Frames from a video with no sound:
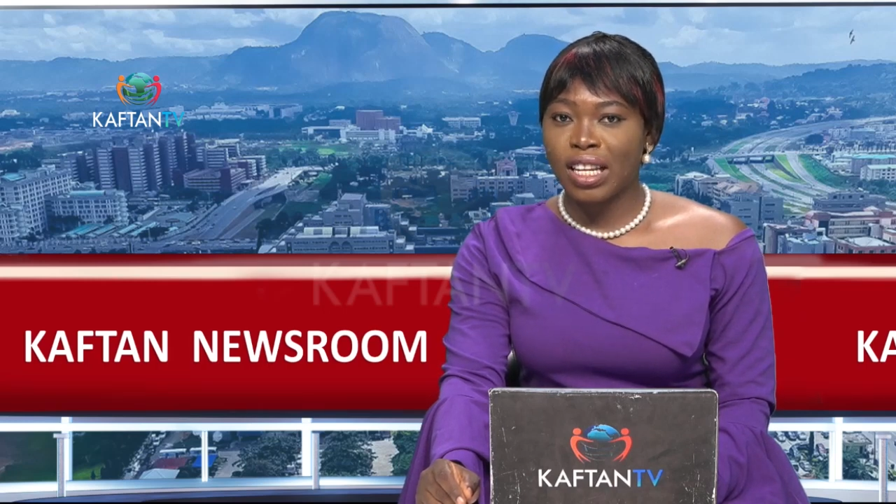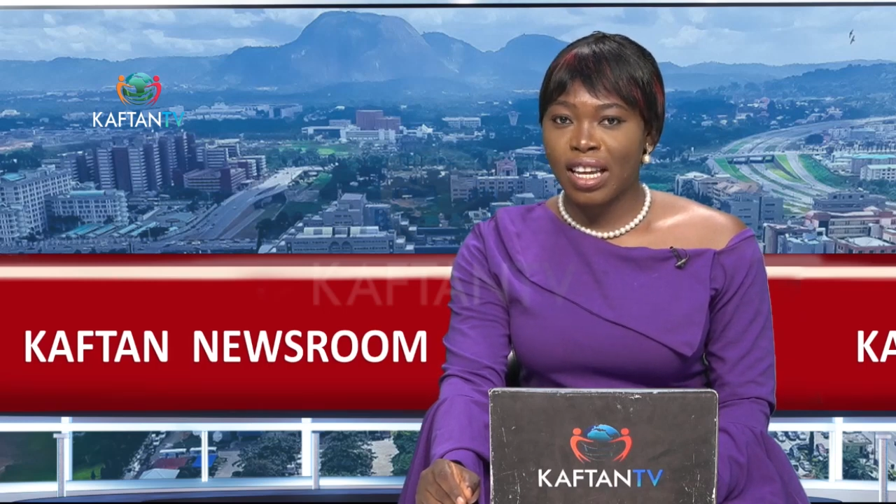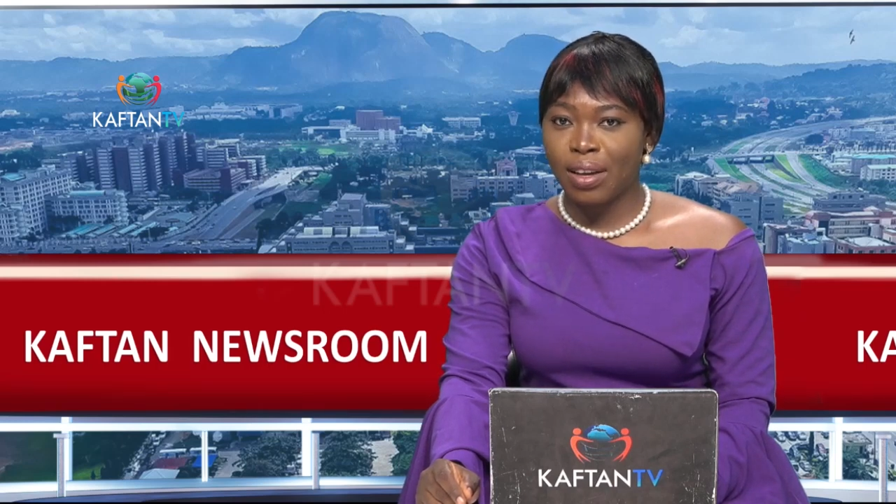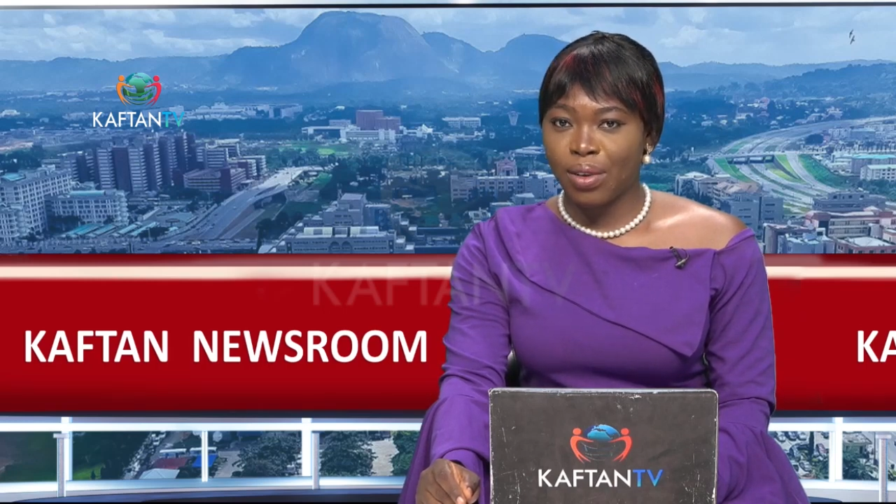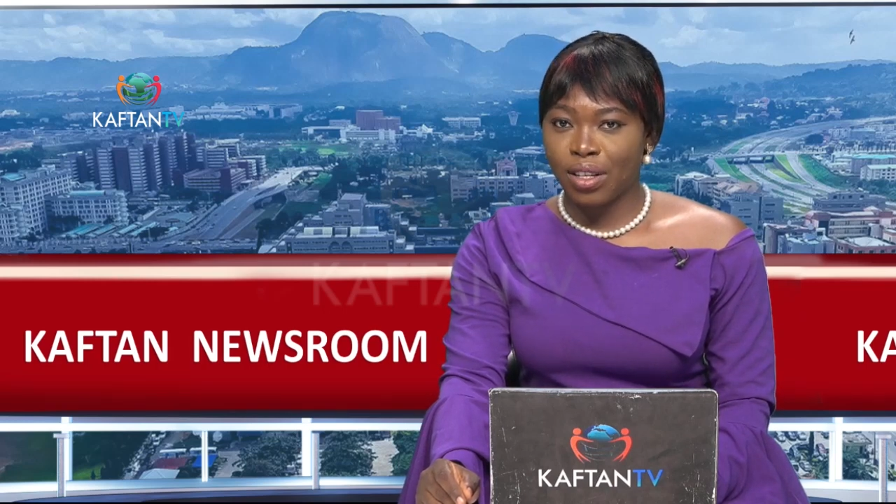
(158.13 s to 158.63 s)

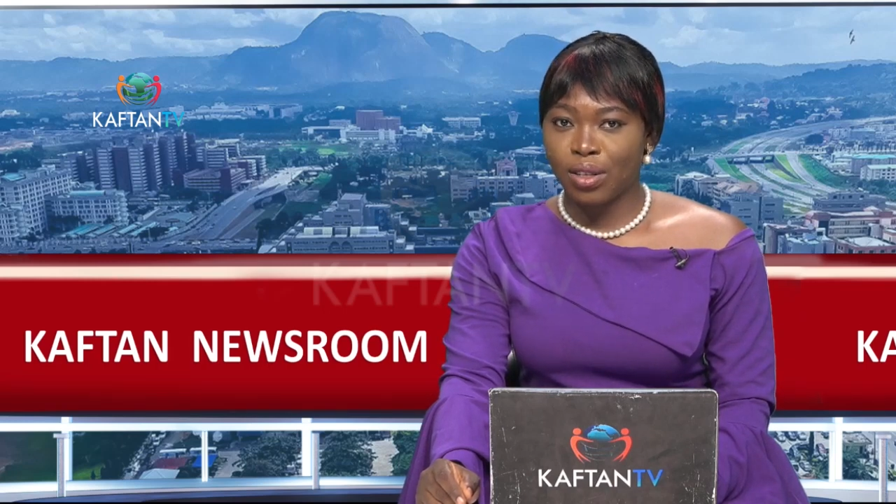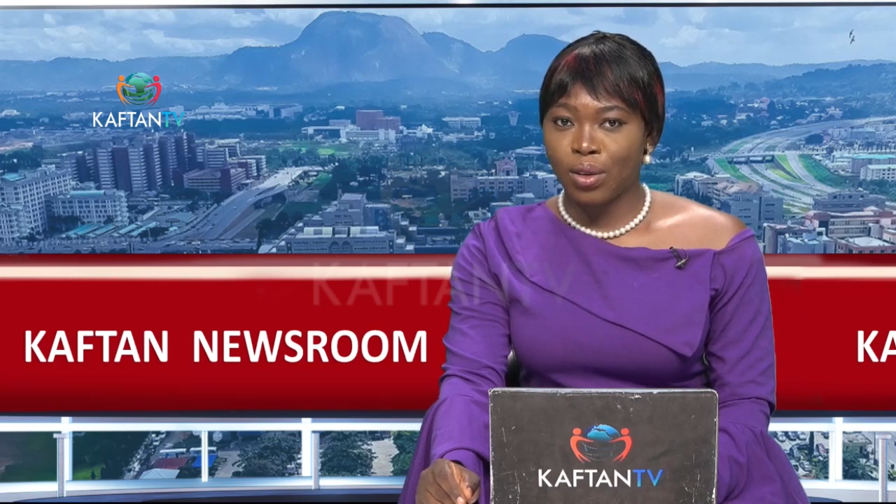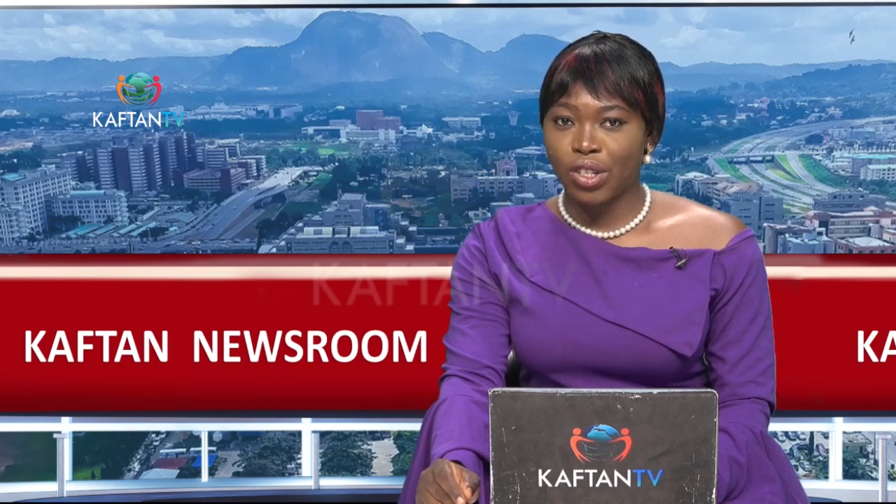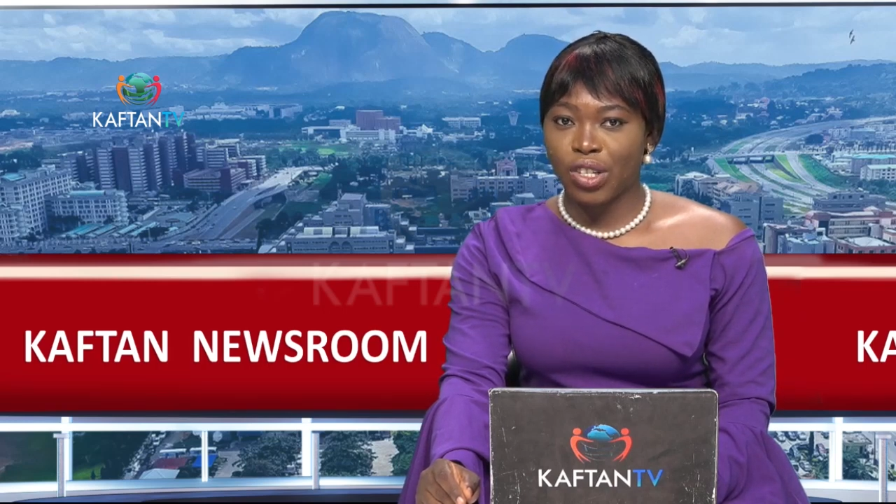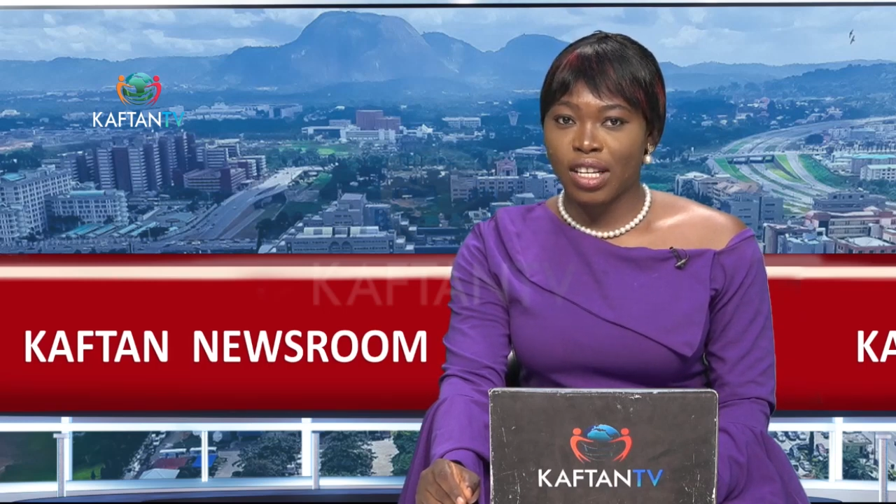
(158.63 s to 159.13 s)
areas
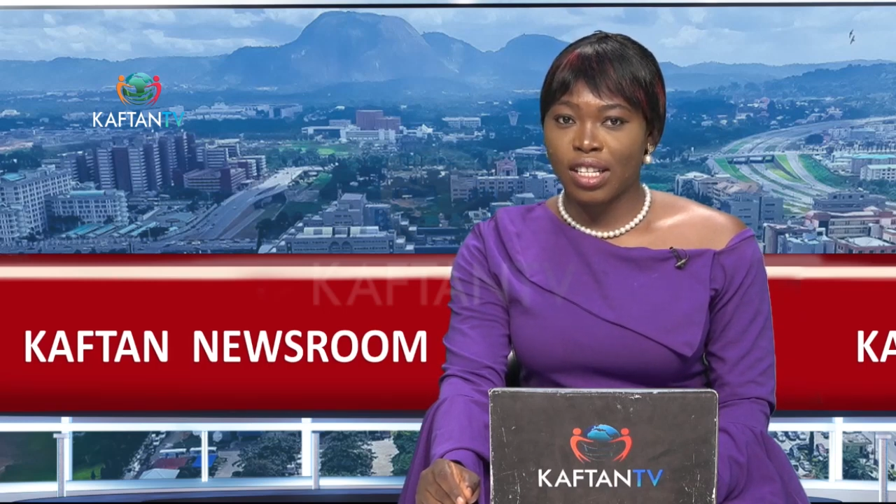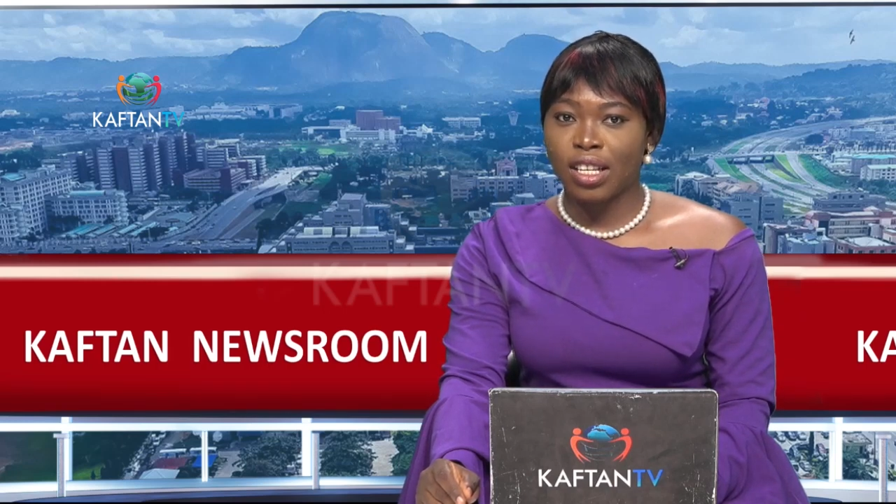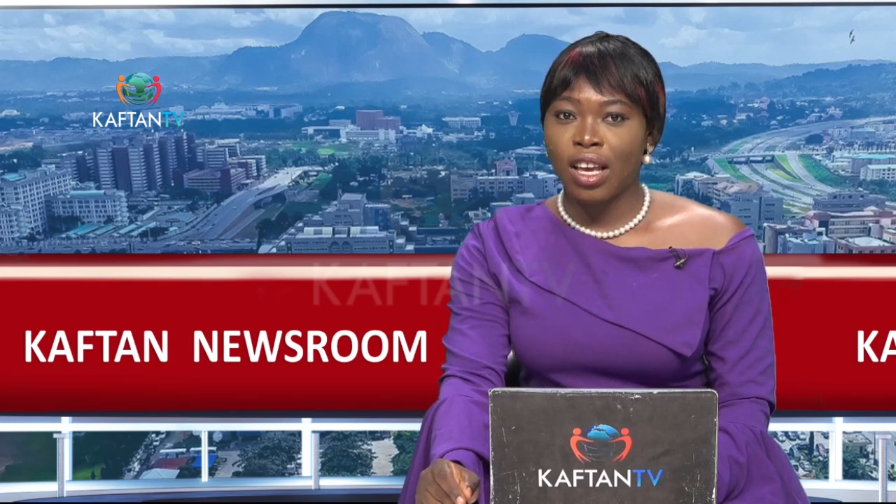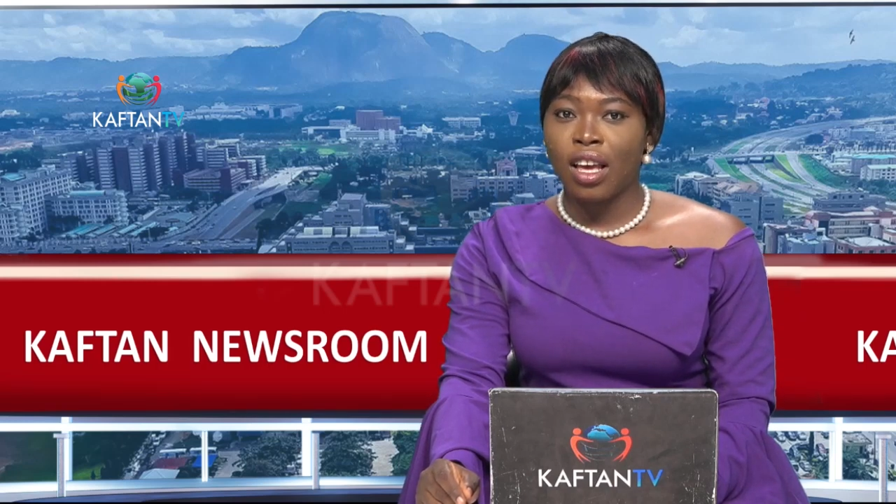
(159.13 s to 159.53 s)
such as